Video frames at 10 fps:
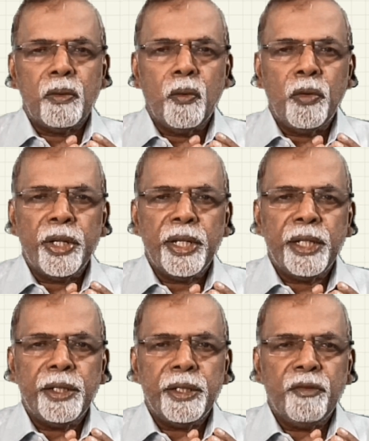
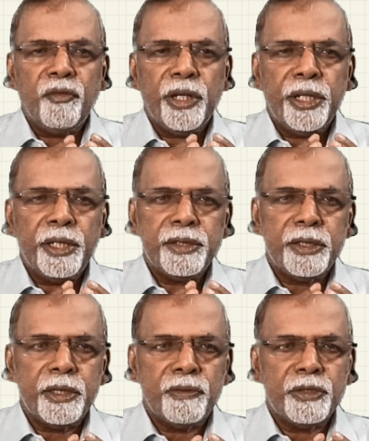coordinating various
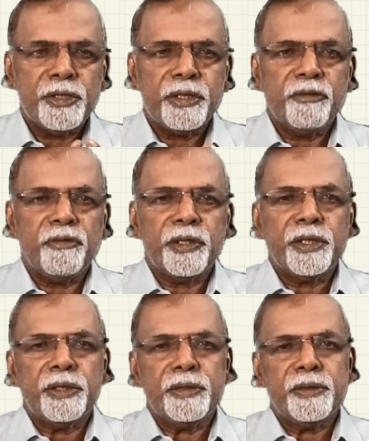nervous system
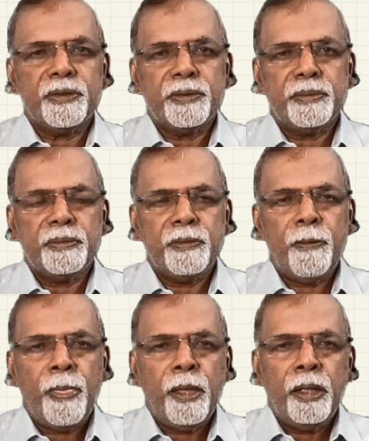functions.
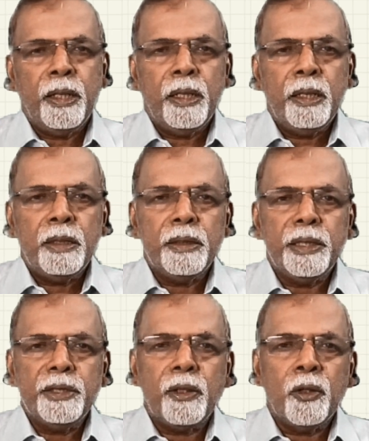
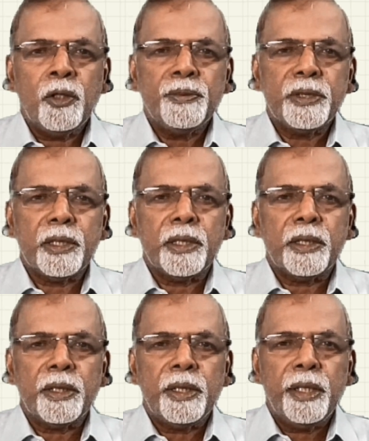These lobes
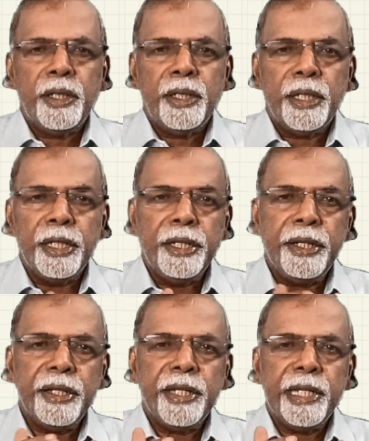are
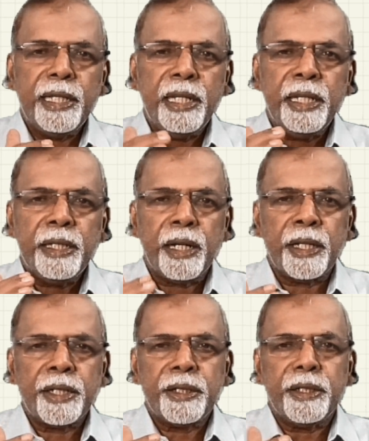intricately
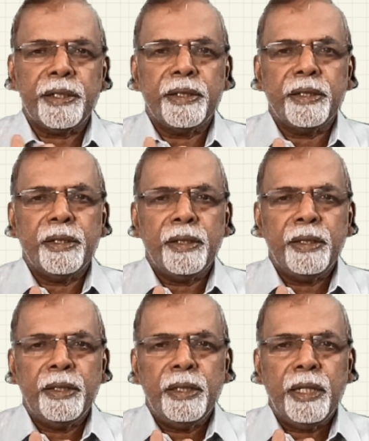connected
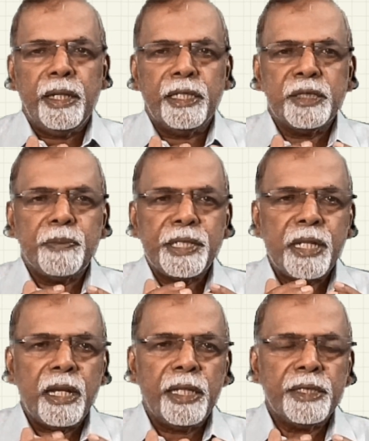and
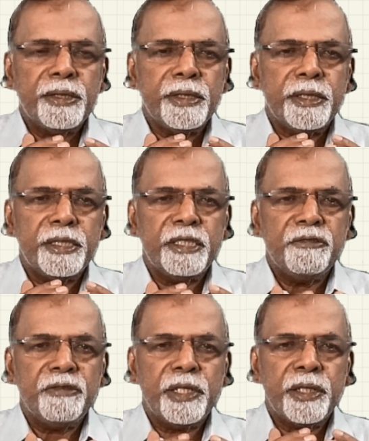specialize in
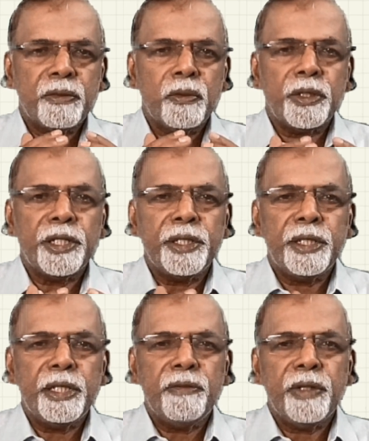different
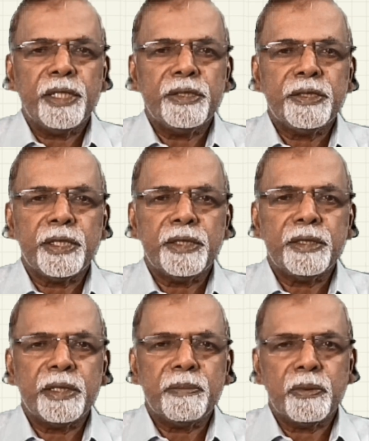cognitive and
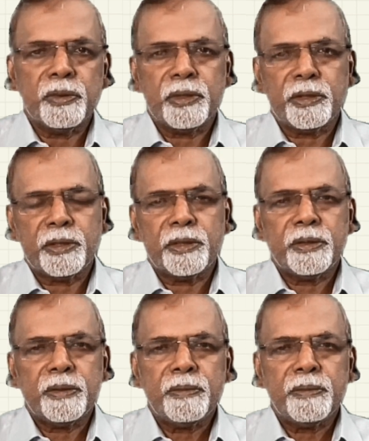sensory processes,